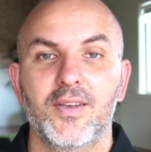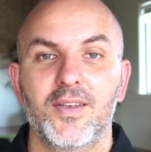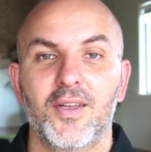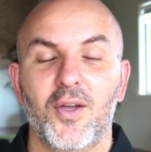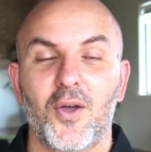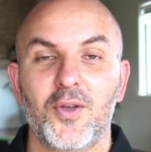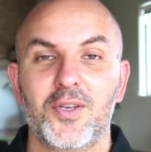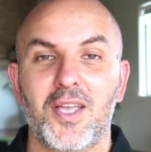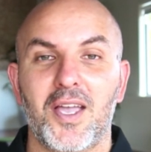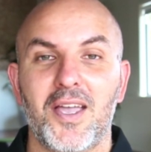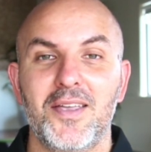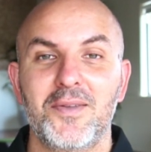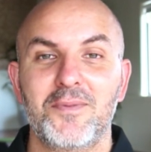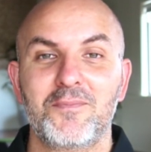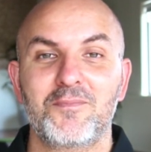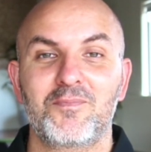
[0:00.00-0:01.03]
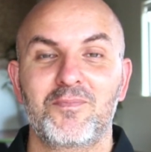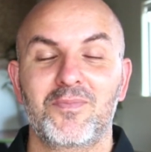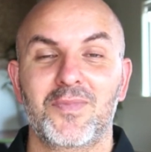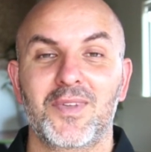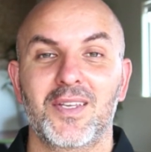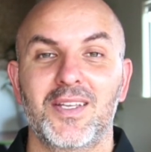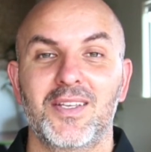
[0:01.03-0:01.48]
Okay?
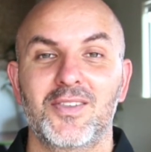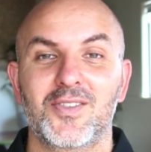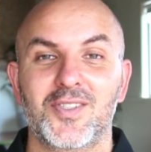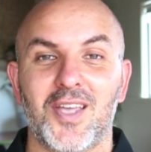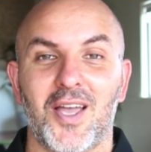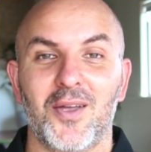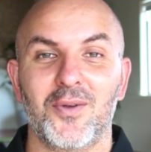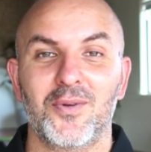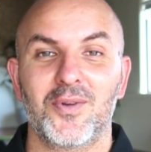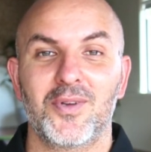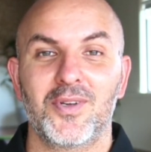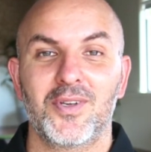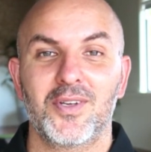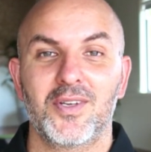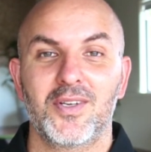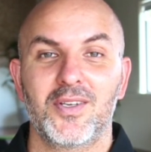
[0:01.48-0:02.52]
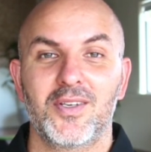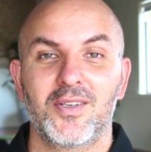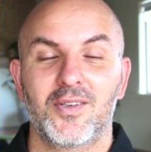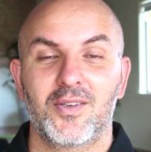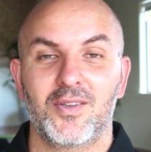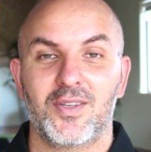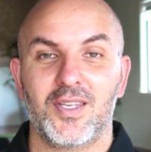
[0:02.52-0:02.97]
So,
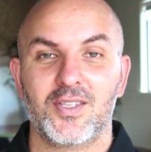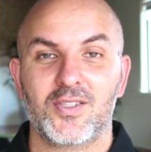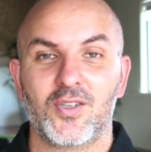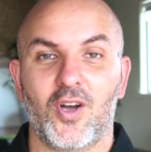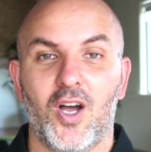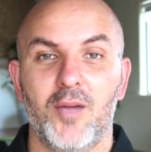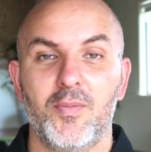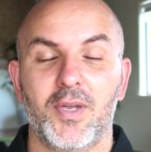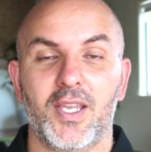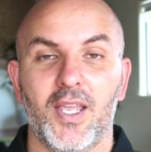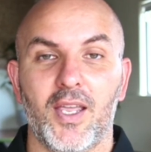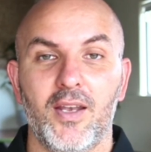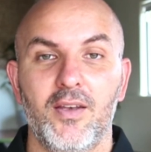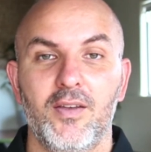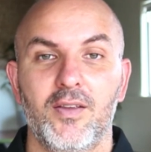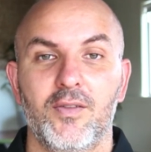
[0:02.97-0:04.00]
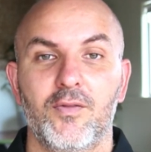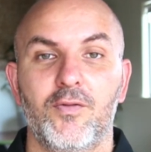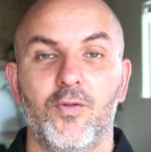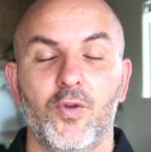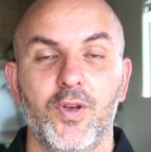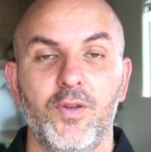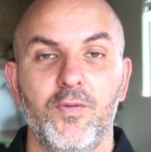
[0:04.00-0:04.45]
this time again,
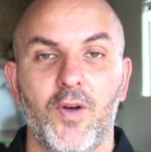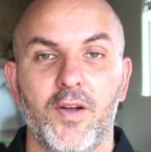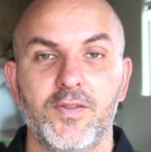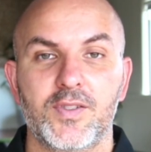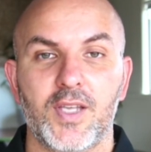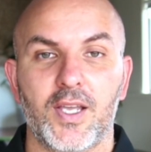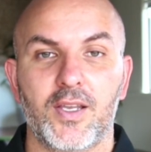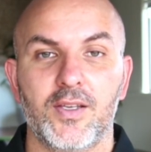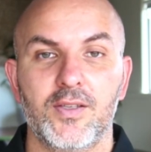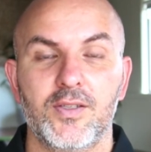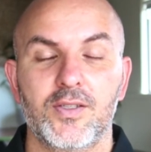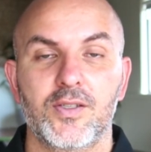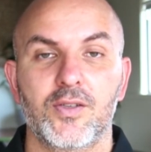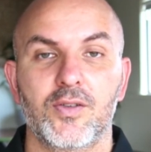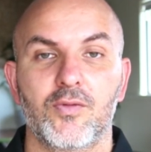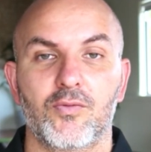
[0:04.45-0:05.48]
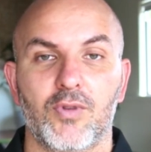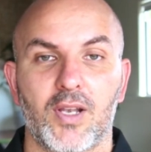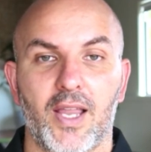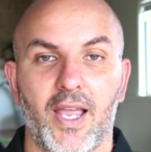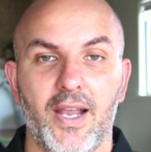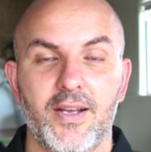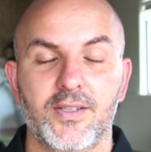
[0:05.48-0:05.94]
45 seconds,
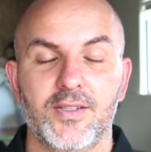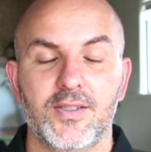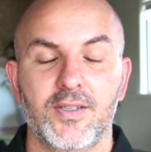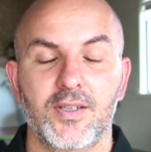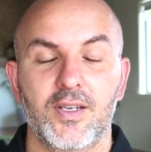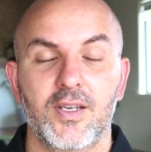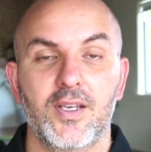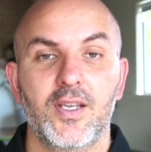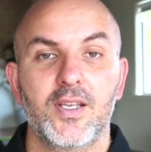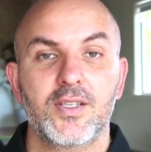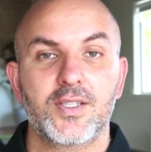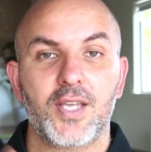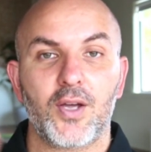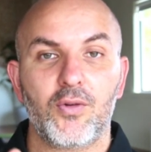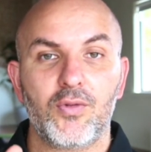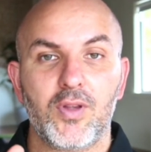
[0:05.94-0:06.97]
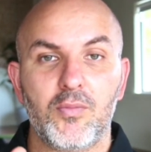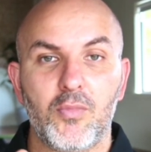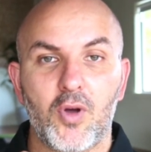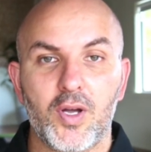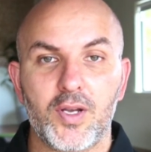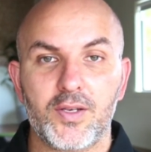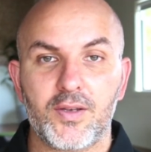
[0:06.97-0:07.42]
relax. Tell the
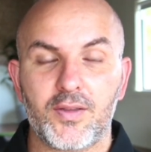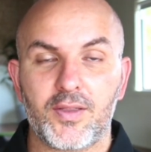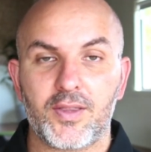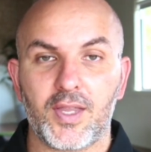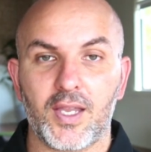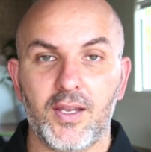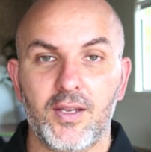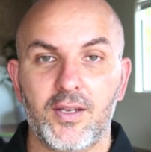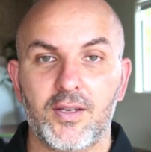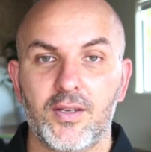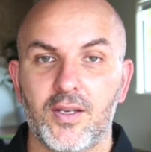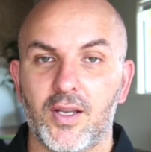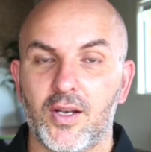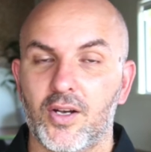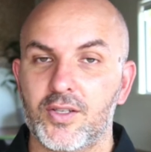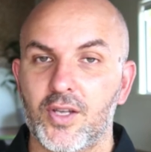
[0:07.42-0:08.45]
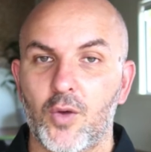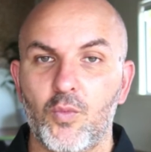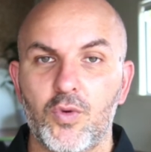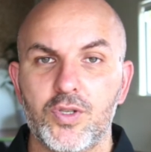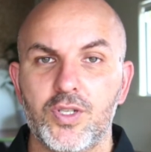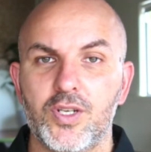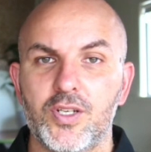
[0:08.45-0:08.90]
mind to think, and I don't
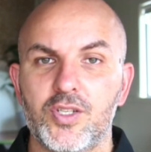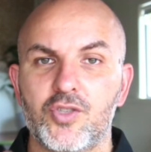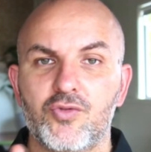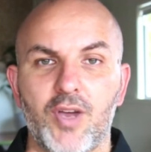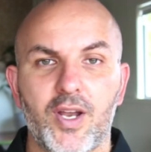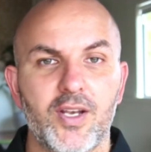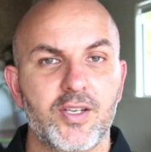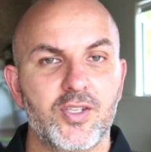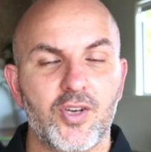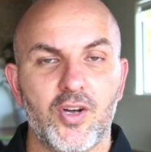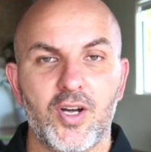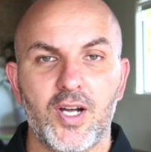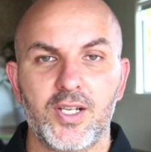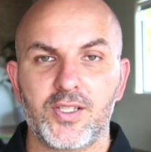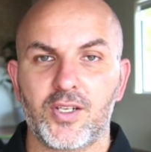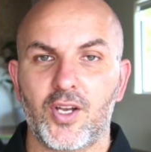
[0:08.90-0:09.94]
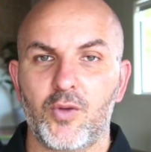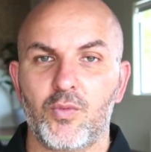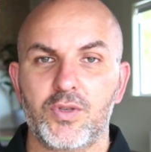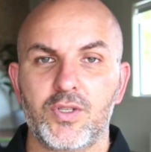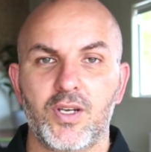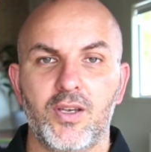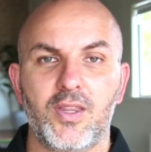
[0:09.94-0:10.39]
want you to strategize. I don't
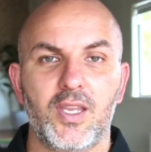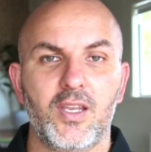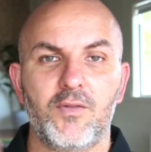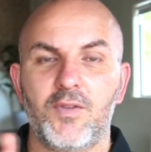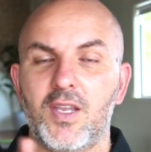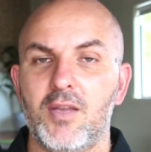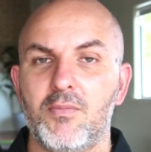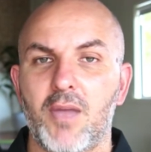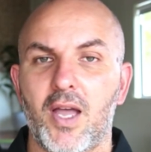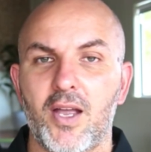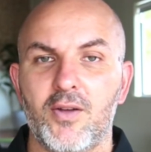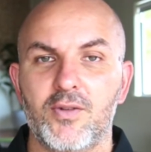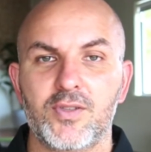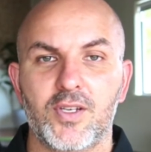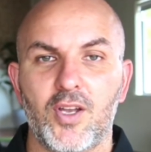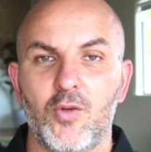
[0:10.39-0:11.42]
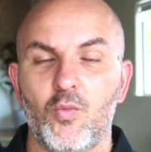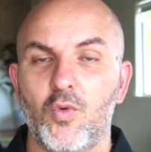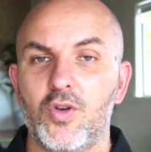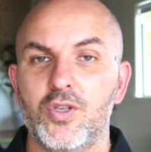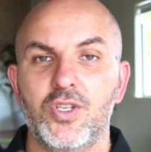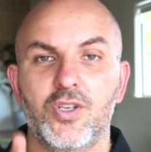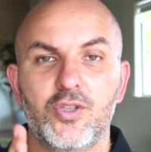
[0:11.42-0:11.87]
want you to think of emails. I don't
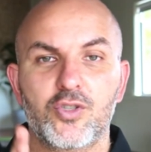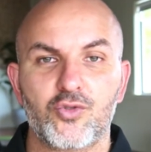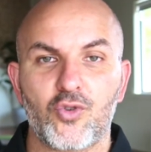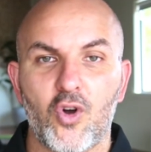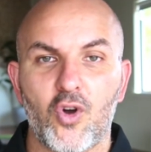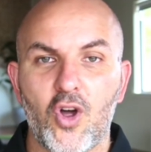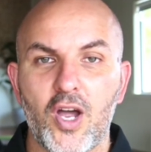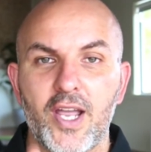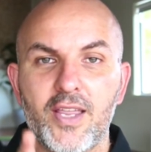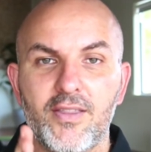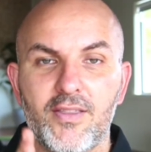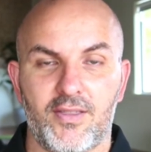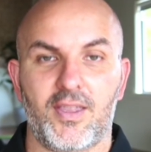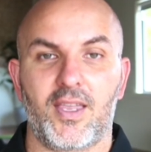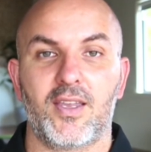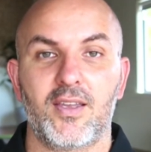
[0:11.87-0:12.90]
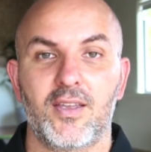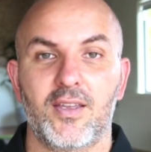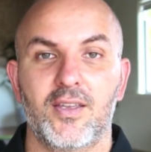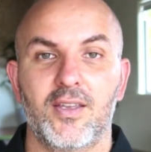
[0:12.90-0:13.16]
want you to try and think.